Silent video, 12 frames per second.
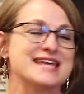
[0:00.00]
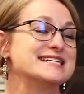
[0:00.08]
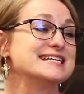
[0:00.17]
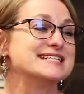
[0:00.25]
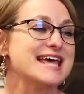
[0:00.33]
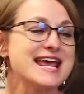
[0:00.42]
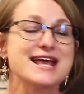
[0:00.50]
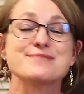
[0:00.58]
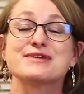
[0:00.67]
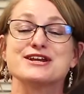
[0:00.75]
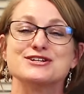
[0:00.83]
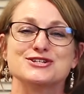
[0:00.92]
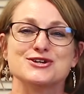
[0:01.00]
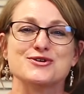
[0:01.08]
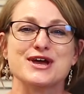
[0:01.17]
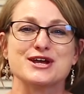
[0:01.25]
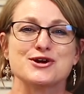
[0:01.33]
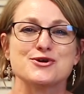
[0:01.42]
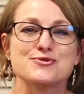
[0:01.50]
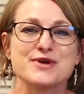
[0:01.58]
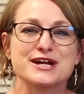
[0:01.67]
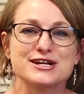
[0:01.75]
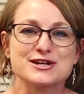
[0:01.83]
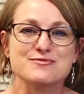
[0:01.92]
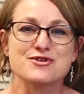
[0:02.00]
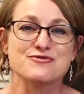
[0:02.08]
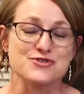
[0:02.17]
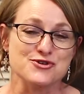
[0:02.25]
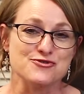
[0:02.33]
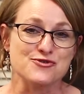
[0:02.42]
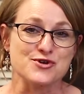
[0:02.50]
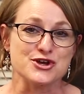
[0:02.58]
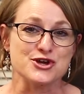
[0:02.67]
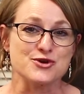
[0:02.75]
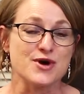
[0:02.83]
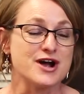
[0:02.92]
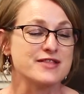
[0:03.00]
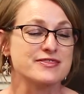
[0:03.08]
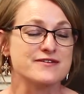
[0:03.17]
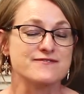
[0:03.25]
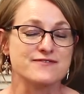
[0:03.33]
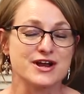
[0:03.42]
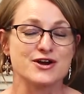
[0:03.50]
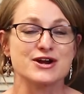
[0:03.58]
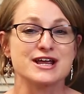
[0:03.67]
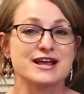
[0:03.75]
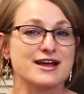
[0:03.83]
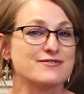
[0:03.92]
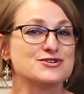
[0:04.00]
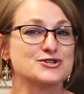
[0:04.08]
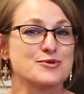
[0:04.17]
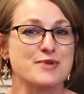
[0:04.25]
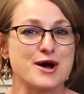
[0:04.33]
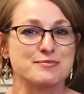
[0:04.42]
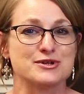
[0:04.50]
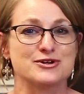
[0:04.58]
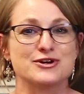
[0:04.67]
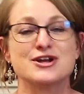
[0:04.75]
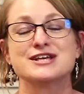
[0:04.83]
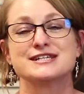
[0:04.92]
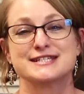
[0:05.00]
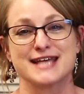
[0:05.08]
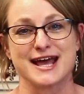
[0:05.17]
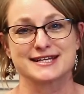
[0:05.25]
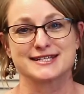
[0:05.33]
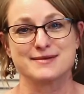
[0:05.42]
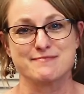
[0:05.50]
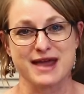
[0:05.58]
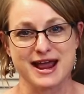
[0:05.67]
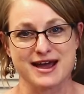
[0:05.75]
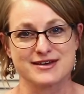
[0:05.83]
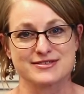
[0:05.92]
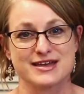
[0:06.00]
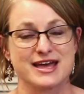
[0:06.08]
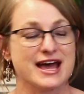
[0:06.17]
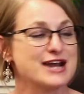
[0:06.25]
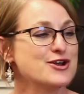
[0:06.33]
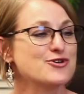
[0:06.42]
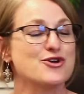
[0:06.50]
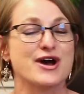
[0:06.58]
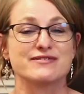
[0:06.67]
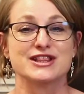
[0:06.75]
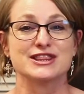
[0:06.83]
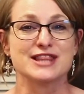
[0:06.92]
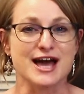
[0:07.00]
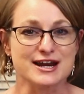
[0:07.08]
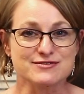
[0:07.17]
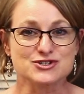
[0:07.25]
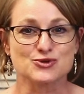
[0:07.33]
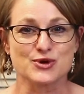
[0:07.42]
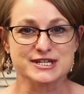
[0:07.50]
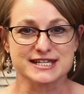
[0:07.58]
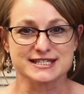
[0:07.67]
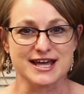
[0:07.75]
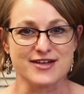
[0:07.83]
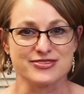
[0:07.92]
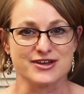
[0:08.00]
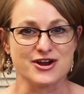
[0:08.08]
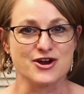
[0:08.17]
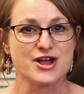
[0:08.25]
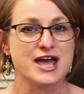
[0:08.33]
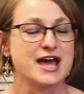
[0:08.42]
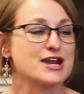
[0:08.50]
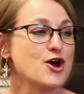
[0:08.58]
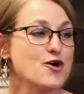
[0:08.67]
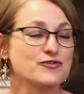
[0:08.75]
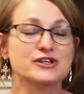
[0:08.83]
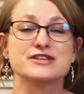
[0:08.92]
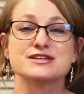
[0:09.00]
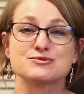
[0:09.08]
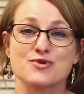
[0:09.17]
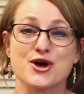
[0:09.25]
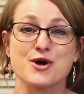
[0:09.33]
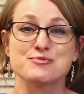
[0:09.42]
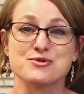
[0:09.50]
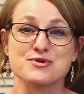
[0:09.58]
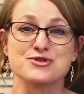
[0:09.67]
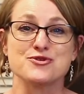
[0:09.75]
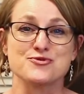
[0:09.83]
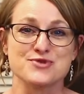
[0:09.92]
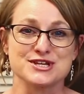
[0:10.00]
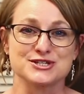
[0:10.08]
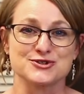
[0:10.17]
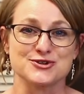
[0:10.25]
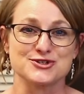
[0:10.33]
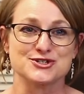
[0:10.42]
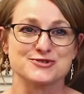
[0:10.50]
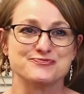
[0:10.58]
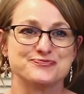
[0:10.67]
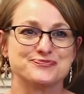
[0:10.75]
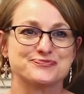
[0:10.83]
Today I'm going to do a curriculum review for you on the very ever so popular Saxon Math. I know you have a lot of choices out there and hopefully this will help you with your research.